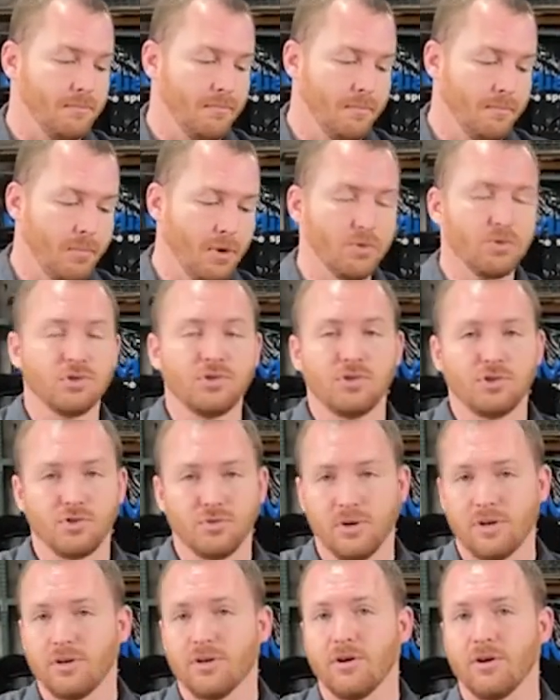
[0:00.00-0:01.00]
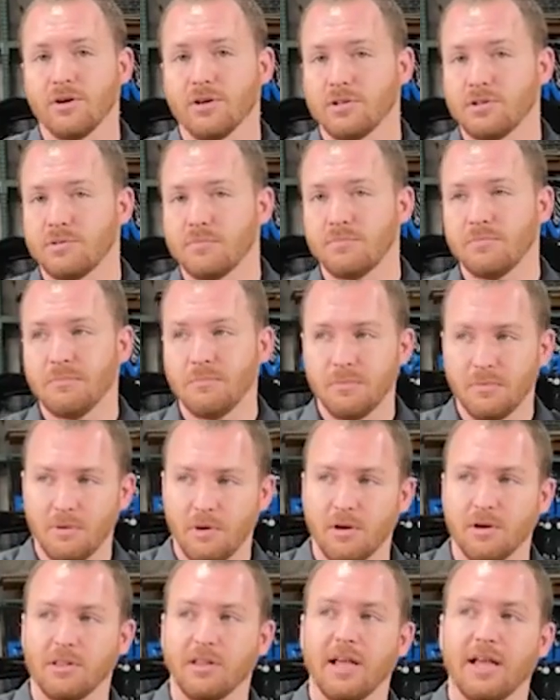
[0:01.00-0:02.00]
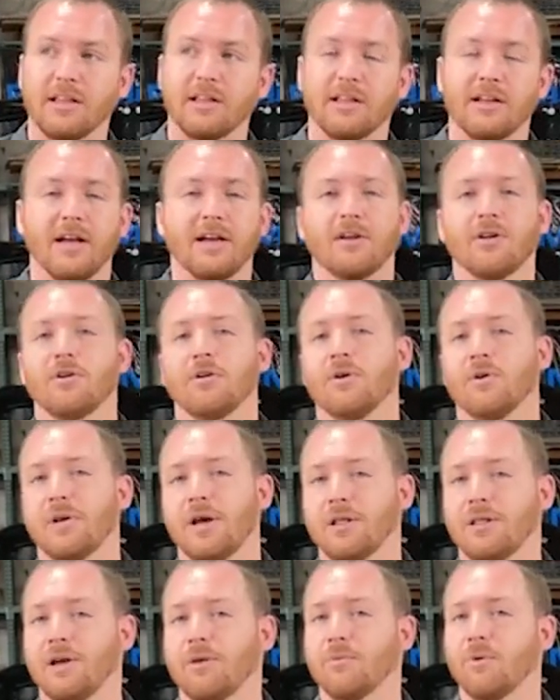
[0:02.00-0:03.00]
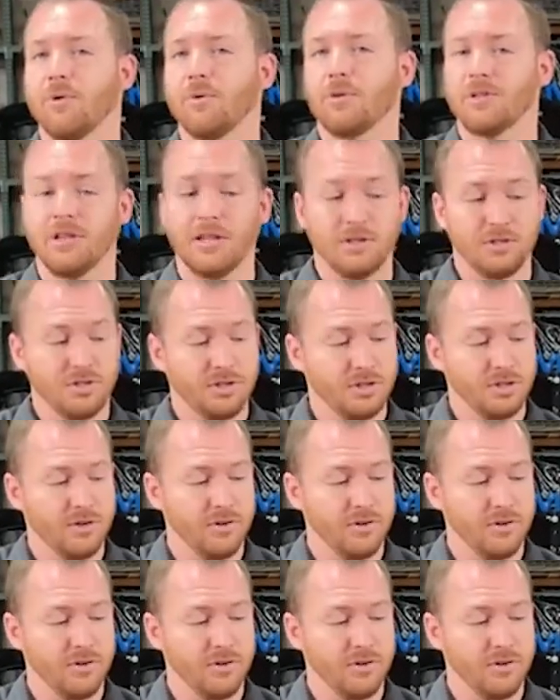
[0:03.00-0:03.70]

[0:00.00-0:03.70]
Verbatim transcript: Most street cars are likely not going to go down that road unless